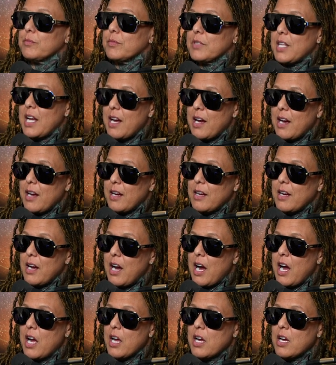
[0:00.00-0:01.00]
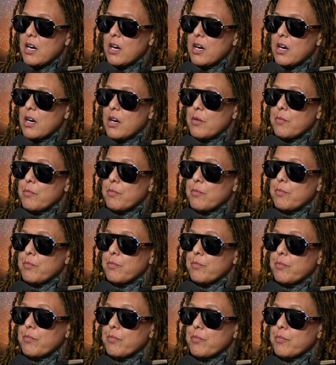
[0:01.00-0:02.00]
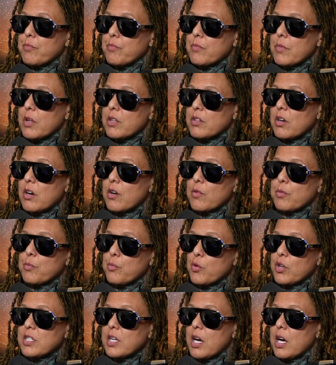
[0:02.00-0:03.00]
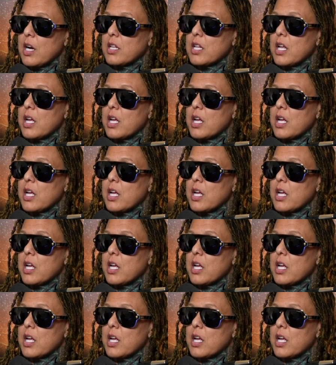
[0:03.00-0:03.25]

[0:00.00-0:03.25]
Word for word: Yeah, I um, started with Muay Thai.